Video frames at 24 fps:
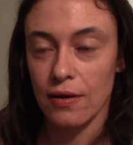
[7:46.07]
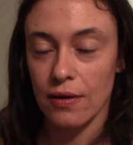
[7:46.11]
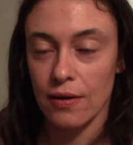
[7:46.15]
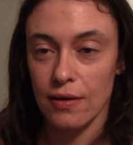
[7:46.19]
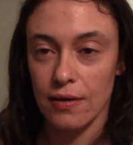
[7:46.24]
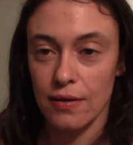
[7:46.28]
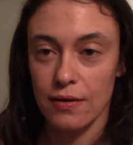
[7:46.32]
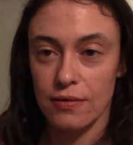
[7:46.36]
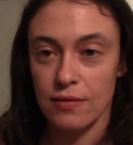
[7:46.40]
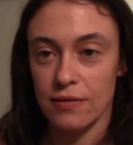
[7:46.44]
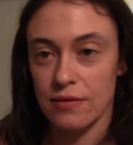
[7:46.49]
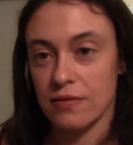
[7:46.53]

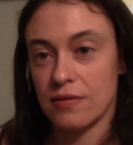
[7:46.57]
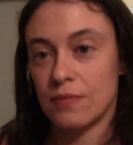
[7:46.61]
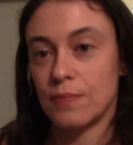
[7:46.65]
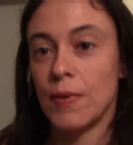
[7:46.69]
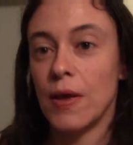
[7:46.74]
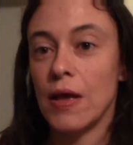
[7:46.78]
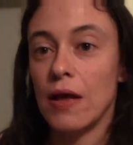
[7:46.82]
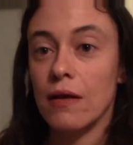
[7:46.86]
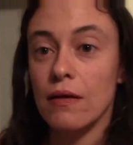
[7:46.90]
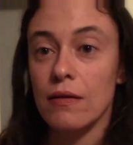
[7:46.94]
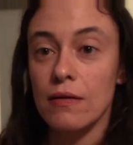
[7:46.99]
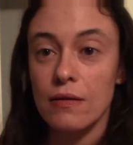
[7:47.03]
the
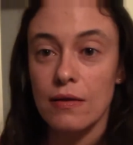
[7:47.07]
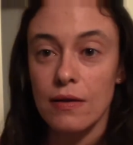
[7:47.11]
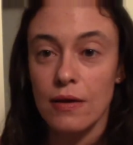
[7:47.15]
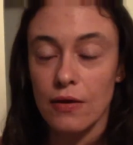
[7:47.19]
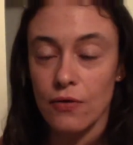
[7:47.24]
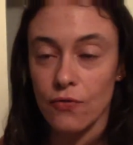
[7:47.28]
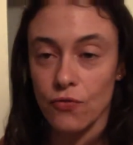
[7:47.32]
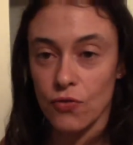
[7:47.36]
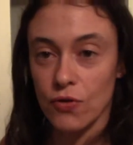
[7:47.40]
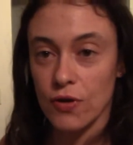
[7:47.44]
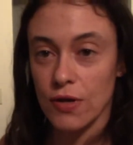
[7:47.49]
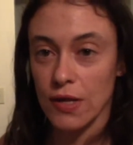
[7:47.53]
smell
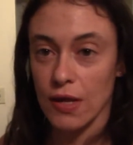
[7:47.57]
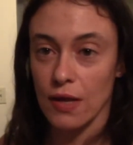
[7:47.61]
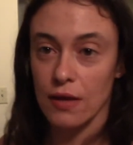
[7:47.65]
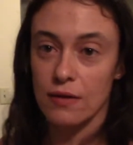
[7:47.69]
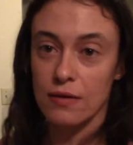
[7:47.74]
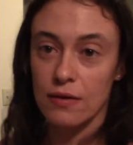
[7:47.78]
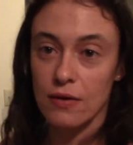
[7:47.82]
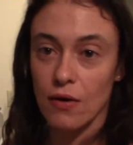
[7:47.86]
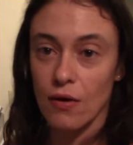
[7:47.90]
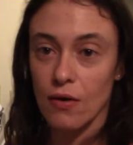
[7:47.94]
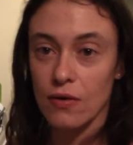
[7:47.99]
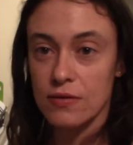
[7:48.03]
and for the
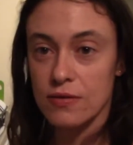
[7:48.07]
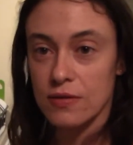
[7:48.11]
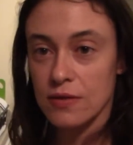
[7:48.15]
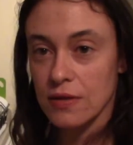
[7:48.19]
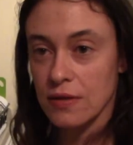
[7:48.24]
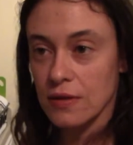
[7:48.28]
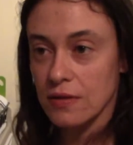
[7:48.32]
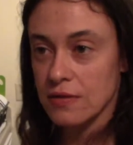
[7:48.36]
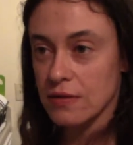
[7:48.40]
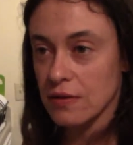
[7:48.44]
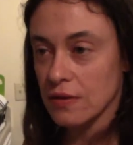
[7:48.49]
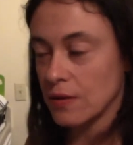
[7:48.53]

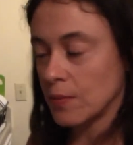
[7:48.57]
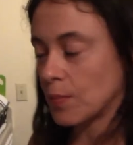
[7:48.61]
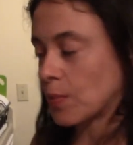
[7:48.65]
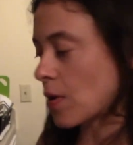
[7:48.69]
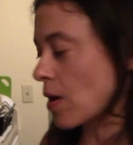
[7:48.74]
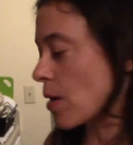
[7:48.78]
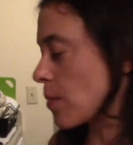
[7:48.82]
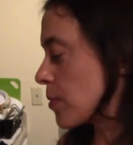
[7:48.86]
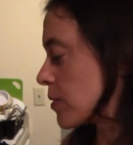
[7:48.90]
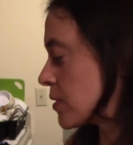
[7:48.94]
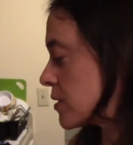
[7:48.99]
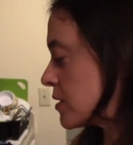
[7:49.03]
antioxidants and the
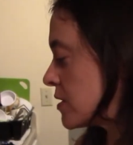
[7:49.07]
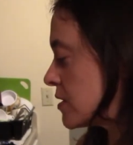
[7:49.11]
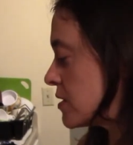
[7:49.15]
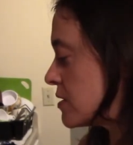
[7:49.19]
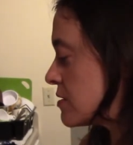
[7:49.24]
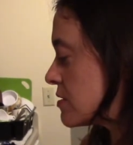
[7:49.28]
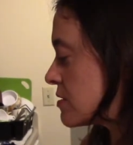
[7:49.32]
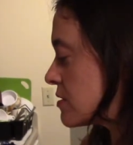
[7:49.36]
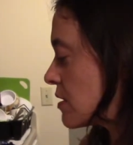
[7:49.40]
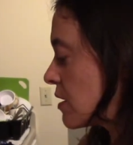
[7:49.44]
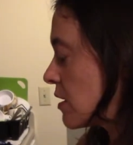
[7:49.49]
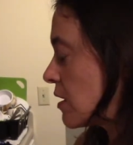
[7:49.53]

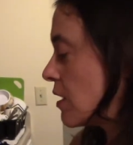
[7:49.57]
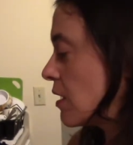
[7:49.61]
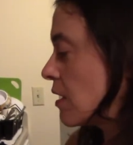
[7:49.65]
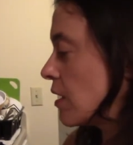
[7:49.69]
properties.